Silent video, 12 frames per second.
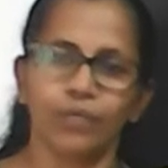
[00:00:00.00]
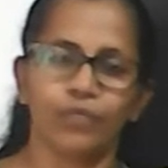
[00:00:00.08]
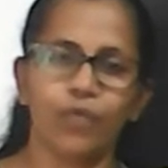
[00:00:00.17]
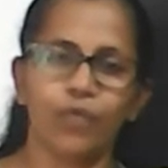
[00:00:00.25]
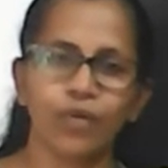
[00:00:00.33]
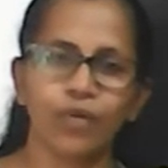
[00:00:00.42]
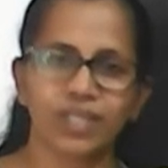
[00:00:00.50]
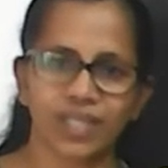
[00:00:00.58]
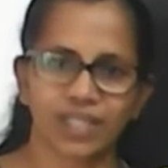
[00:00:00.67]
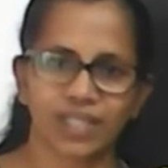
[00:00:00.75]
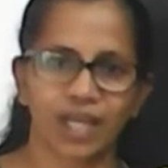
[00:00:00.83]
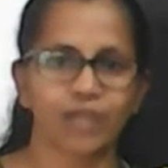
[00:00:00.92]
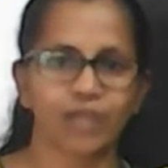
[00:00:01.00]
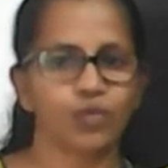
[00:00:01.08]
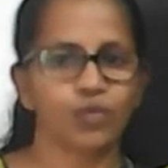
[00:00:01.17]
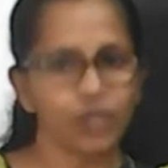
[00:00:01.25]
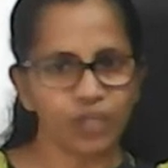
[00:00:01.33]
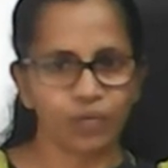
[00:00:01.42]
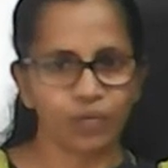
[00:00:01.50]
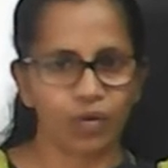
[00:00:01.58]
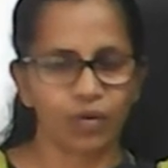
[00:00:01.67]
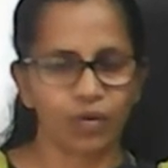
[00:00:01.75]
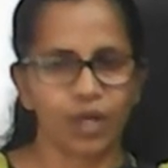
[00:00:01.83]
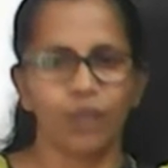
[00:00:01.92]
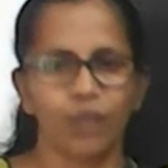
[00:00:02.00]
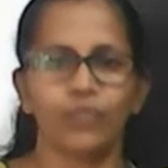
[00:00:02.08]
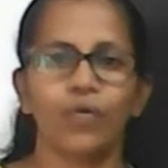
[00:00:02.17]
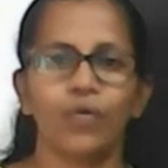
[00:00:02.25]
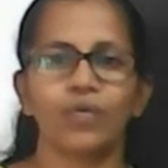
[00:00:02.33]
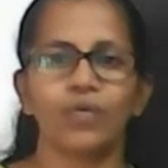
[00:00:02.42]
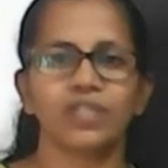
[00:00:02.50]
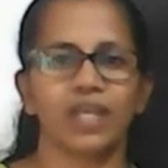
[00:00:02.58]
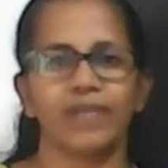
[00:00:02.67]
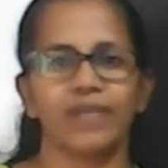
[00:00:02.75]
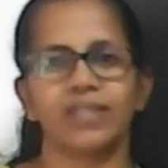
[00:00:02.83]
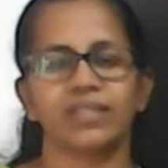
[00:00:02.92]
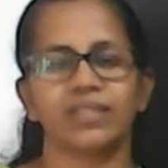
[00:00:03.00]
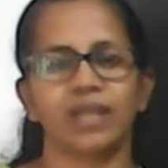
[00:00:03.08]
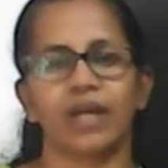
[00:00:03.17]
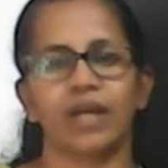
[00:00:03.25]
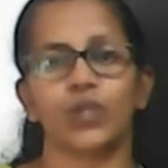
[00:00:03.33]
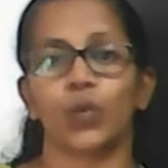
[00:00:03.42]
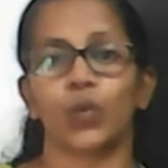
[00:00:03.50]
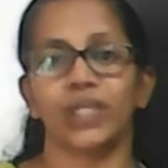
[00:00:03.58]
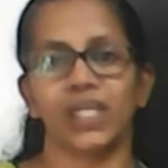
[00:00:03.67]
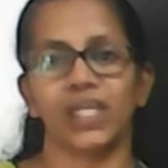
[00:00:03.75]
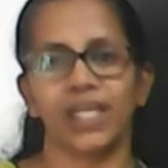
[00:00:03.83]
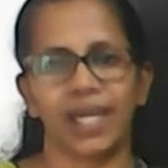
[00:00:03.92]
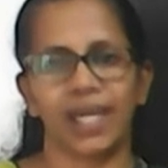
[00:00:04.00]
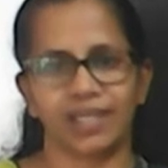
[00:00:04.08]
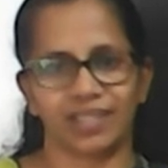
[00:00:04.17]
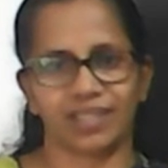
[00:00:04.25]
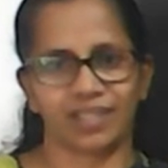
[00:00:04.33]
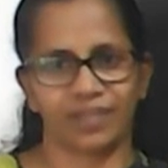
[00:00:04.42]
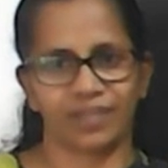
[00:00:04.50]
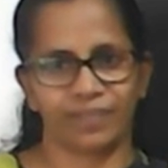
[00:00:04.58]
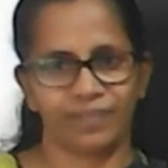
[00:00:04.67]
4 6s are 24. 4 7s are 28.